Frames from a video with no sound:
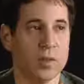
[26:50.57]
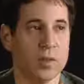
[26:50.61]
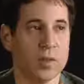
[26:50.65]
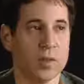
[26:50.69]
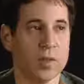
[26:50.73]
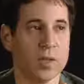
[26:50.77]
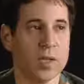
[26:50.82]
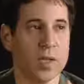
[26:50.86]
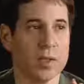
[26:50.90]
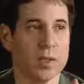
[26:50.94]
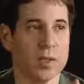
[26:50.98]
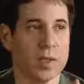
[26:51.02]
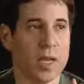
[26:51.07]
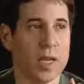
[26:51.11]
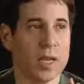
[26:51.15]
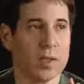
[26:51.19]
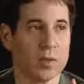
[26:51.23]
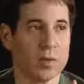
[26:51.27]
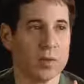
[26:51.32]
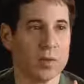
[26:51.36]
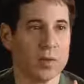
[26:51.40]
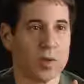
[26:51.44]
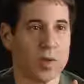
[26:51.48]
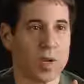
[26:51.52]
just as an
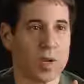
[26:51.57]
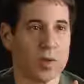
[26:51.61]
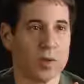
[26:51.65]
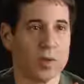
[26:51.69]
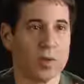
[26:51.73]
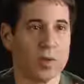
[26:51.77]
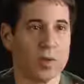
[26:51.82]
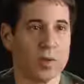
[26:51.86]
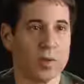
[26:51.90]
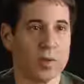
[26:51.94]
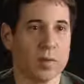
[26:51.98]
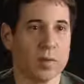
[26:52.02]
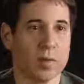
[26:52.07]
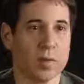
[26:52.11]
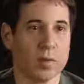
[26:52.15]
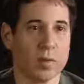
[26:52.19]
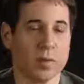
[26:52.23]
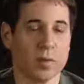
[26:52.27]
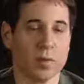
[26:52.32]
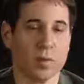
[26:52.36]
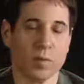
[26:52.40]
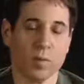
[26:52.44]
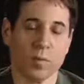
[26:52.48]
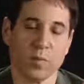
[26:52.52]
exercise
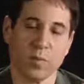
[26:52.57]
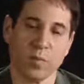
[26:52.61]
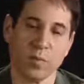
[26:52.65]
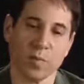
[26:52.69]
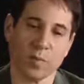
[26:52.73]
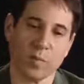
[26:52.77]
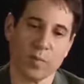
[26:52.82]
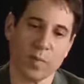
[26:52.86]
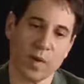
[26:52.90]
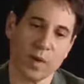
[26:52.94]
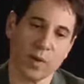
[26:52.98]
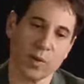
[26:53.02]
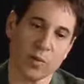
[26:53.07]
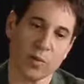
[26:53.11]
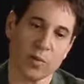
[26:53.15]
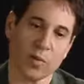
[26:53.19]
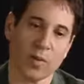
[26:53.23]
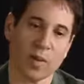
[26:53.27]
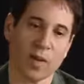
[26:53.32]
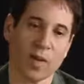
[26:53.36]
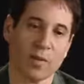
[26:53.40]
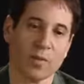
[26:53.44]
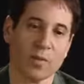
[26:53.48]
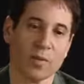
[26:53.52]
to make
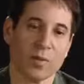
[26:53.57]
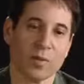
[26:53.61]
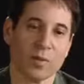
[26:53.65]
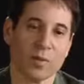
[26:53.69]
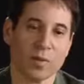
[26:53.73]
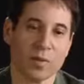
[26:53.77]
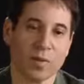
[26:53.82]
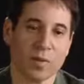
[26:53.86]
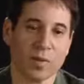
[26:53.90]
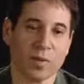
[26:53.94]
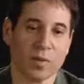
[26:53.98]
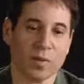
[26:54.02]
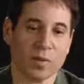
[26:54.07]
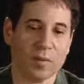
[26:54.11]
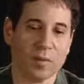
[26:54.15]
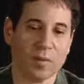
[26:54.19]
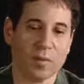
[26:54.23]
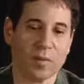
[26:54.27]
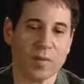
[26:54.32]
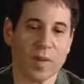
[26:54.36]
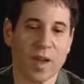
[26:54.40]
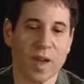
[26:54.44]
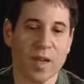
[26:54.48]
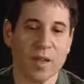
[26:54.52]
sure that I was
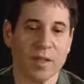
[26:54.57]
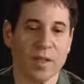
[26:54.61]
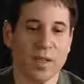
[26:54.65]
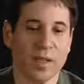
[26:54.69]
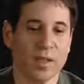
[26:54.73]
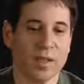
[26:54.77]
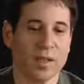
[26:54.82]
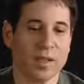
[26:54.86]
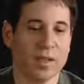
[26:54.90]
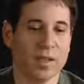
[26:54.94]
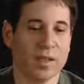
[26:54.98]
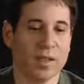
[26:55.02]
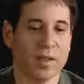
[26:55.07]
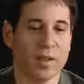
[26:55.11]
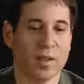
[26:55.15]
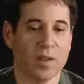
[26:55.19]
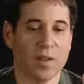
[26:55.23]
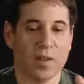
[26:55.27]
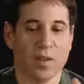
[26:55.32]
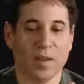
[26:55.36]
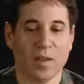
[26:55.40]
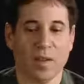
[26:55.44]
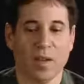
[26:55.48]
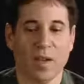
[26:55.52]
finding
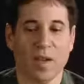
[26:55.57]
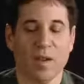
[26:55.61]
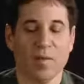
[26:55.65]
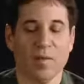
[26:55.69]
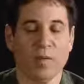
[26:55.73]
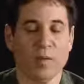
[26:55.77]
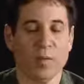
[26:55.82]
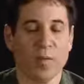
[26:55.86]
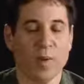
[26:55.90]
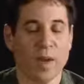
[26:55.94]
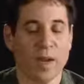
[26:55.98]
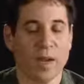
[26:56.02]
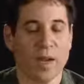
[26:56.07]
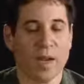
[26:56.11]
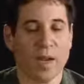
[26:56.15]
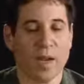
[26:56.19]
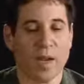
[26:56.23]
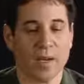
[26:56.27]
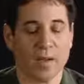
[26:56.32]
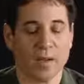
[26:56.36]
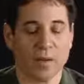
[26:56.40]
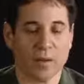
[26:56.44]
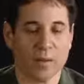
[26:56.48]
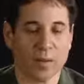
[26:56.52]
every way
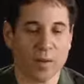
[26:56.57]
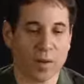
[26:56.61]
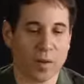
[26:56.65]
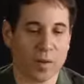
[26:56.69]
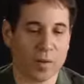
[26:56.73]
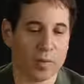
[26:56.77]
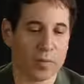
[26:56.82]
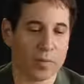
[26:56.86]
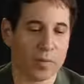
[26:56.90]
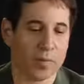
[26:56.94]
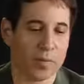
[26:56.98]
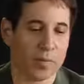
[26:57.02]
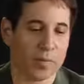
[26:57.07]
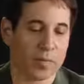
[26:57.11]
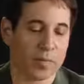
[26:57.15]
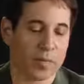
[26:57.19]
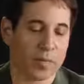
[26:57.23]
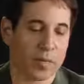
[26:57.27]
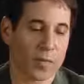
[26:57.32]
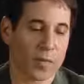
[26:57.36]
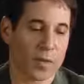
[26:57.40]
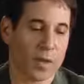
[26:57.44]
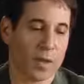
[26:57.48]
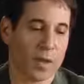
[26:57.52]
I could go.
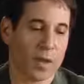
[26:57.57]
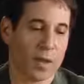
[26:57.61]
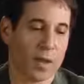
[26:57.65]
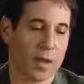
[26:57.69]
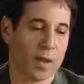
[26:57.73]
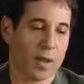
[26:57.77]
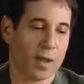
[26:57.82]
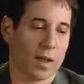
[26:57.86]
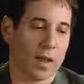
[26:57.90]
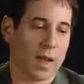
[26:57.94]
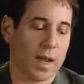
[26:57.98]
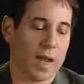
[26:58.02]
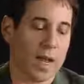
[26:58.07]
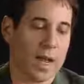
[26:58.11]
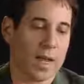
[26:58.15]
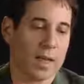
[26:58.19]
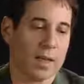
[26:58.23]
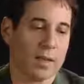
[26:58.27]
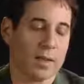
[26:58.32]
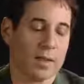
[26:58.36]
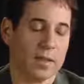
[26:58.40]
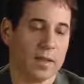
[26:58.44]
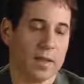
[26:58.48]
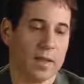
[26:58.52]

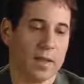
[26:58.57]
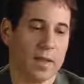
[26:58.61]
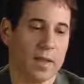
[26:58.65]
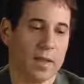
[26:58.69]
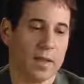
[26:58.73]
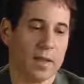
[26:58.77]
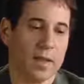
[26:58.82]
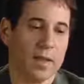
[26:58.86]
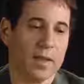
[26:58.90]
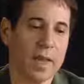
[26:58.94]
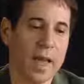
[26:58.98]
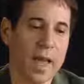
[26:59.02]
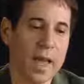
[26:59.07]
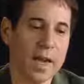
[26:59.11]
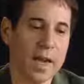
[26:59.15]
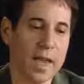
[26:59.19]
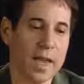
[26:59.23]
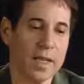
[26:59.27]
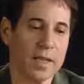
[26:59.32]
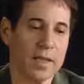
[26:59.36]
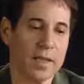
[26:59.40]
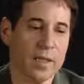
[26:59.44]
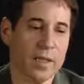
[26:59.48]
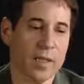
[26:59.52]
And that
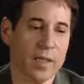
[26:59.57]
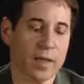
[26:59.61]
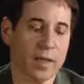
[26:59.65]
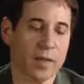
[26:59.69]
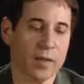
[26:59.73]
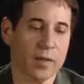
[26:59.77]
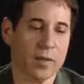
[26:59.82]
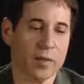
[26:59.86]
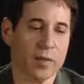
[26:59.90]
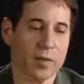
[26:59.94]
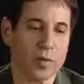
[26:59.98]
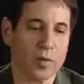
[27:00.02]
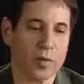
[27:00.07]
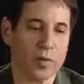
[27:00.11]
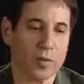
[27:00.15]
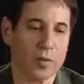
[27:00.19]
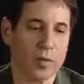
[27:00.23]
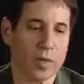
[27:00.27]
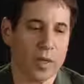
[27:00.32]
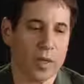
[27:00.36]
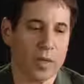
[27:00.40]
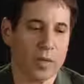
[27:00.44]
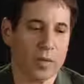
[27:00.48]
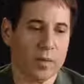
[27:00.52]
idea occurred
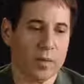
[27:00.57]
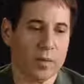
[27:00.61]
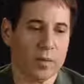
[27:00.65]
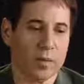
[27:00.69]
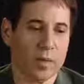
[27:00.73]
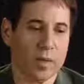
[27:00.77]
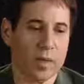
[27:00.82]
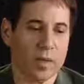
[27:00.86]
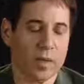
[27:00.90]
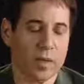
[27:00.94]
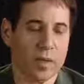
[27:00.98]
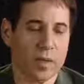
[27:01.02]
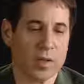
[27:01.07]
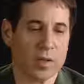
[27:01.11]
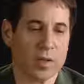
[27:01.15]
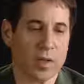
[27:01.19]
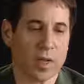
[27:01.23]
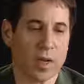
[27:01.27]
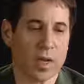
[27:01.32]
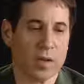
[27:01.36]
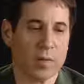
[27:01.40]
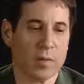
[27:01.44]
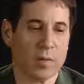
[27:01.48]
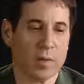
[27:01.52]
to me because
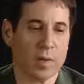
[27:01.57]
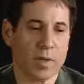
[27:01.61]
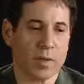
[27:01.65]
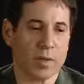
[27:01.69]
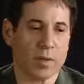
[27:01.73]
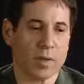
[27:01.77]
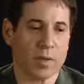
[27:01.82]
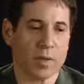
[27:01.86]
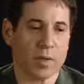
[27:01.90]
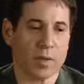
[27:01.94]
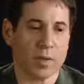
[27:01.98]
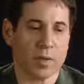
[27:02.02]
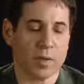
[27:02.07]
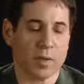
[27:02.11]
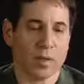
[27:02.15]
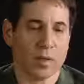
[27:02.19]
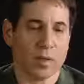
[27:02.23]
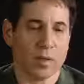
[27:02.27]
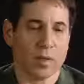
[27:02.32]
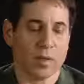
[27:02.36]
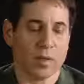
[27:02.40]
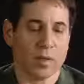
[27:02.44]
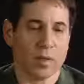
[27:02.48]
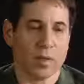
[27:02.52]
I was
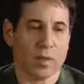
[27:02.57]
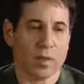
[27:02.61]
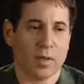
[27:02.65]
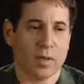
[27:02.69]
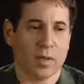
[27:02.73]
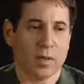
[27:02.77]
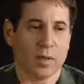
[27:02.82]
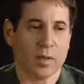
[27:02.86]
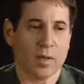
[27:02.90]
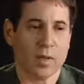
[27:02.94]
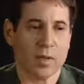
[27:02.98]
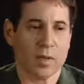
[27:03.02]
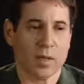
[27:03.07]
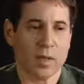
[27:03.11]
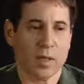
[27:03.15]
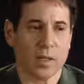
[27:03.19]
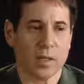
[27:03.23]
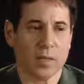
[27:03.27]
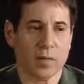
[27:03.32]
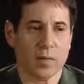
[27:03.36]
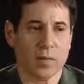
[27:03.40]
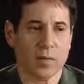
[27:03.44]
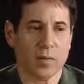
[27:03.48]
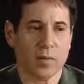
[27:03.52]

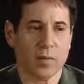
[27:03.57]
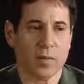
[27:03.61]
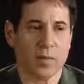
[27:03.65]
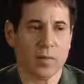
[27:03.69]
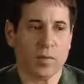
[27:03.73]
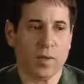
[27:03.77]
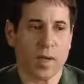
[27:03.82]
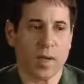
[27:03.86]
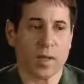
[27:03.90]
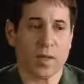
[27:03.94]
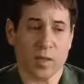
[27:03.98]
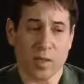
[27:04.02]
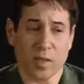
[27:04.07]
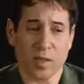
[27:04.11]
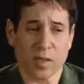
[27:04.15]
listening to and